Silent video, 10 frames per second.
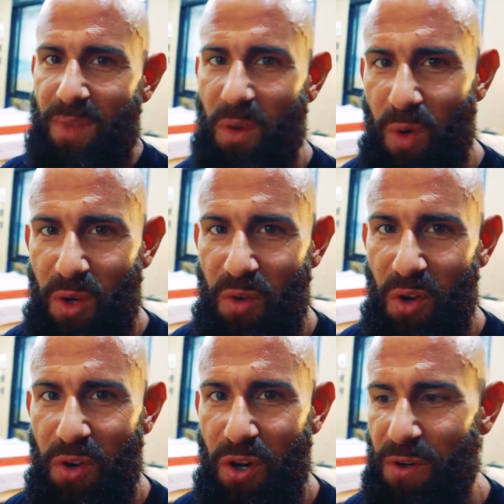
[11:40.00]
We do
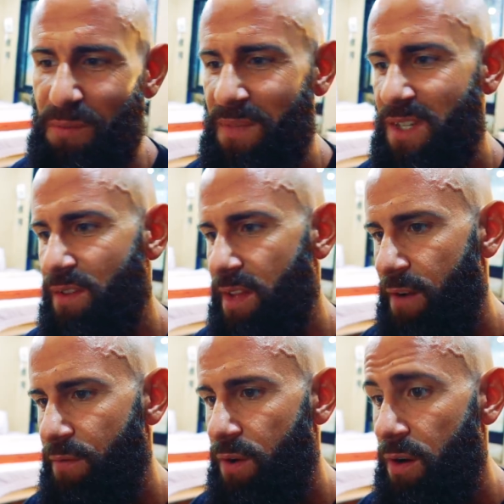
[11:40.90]
not know, so
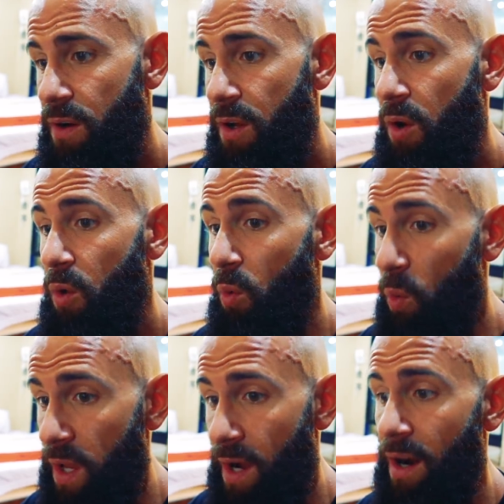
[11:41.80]
therefore,
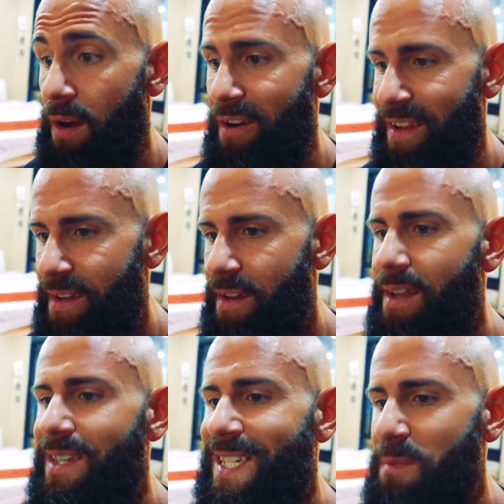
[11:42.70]
we are in an
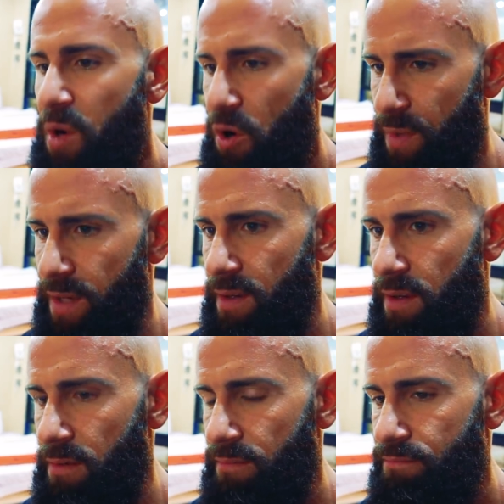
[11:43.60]
experiment here,